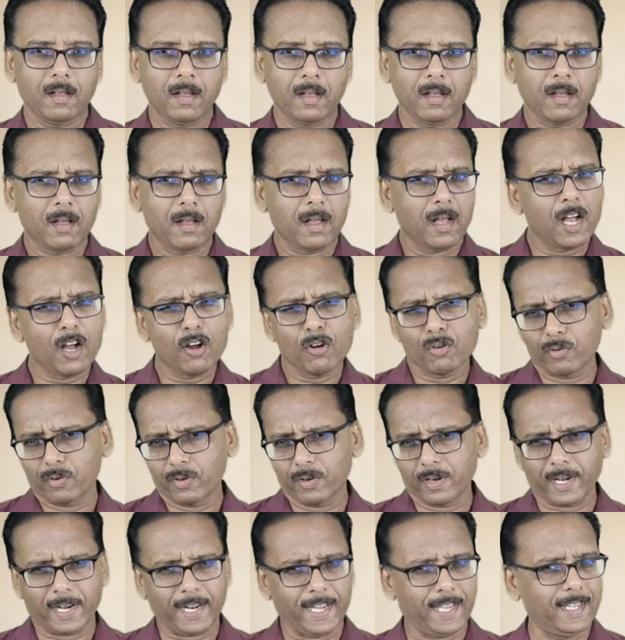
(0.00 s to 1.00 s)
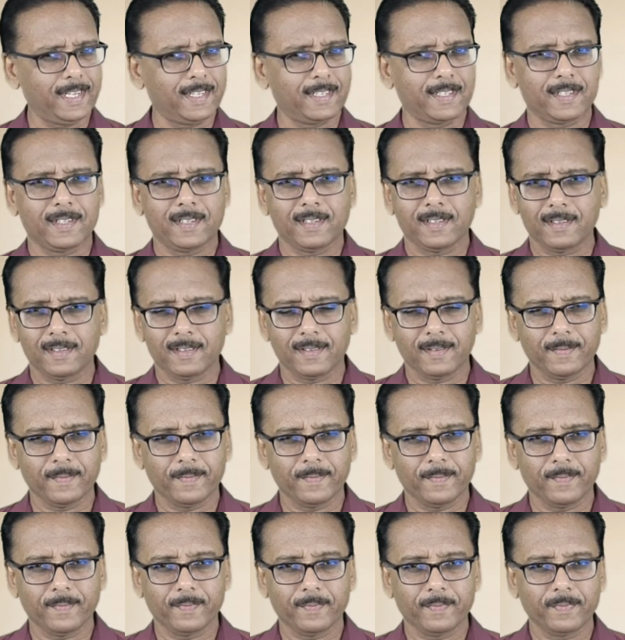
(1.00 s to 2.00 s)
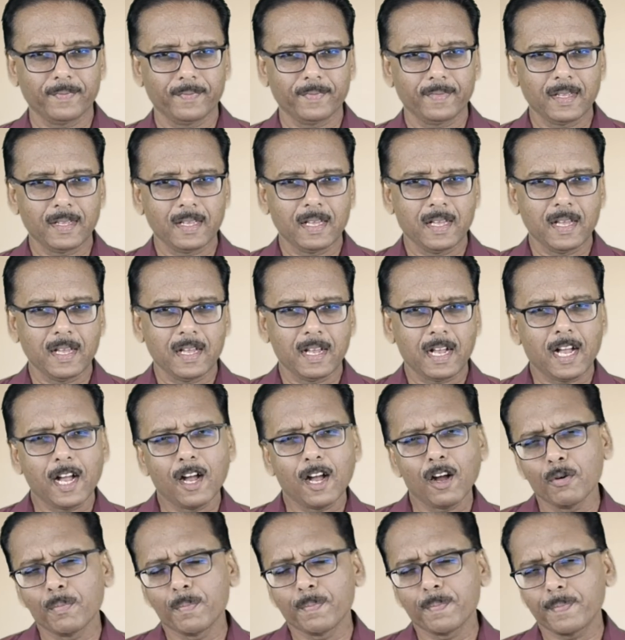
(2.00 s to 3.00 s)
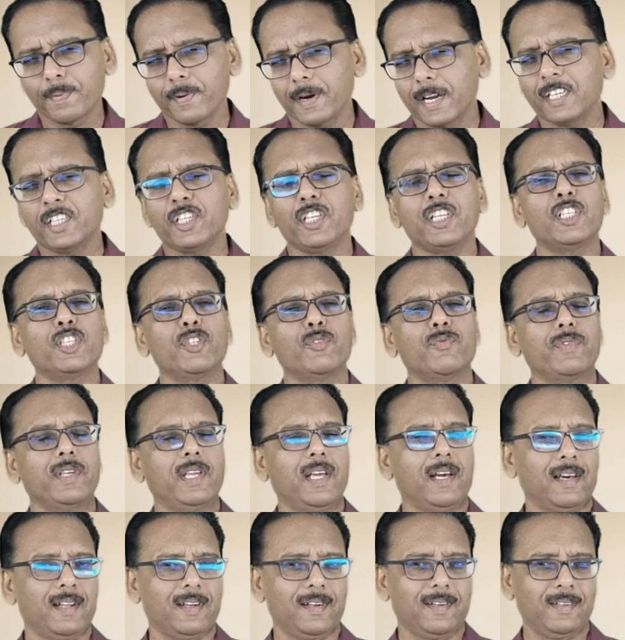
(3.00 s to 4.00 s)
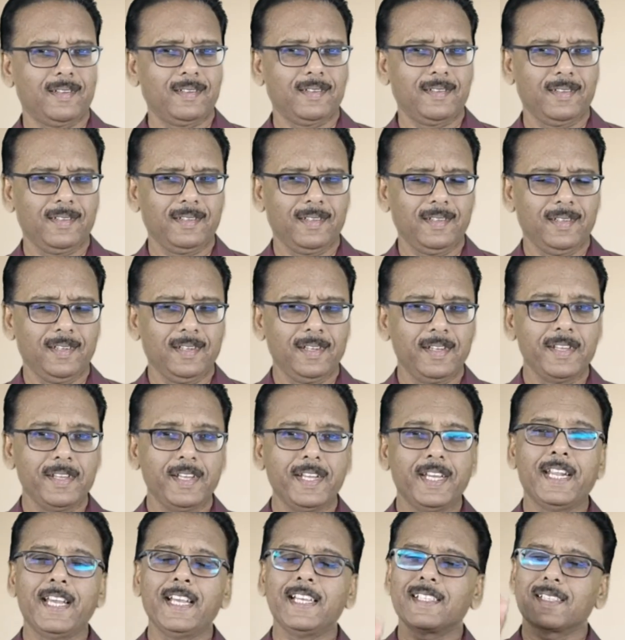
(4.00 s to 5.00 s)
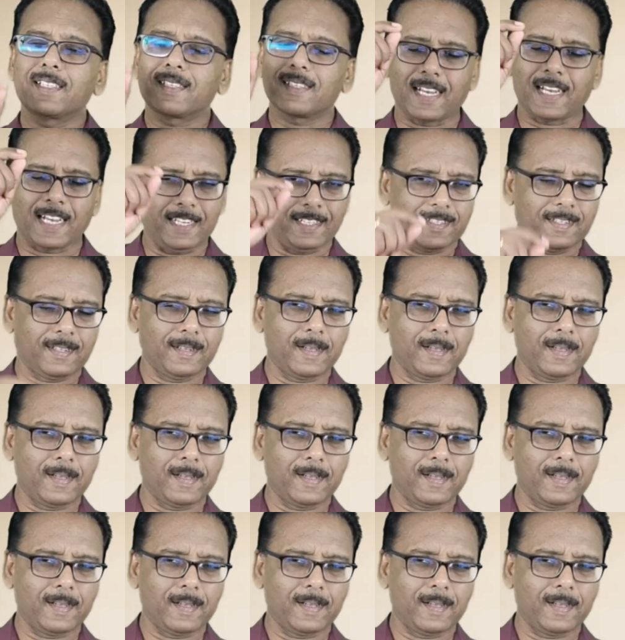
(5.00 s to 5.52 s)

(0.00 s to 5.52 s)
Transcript: How great, how precious we are in His sight.